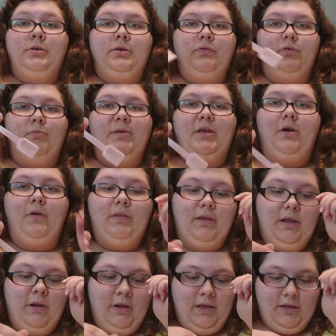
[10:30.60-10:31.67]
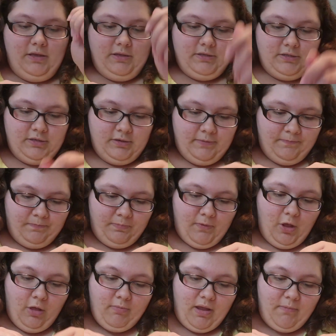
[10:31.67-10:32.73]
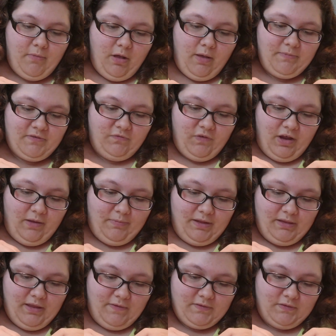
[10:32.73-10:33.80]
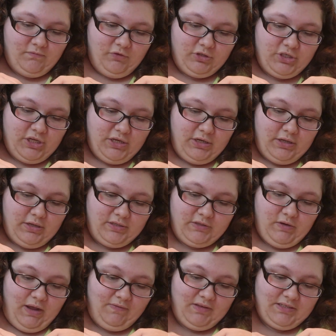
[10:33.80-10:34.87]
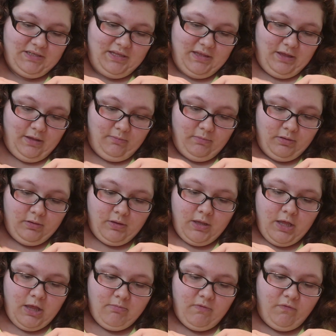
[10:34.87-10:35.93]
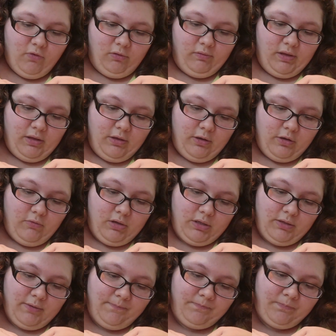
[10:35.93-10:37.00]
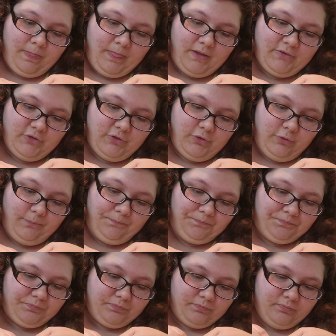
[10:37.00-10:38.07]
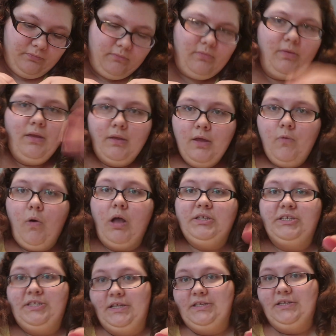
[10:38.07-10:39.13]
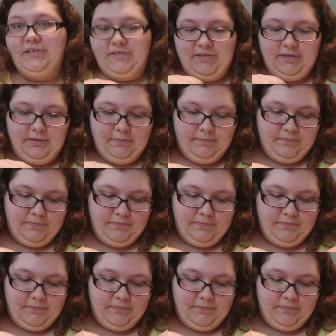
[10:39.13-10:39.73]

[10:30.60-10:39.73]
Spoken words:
we'll be going there, and all my mom's family lives in Virginia, so we have to see them before we go to Washington, D.C.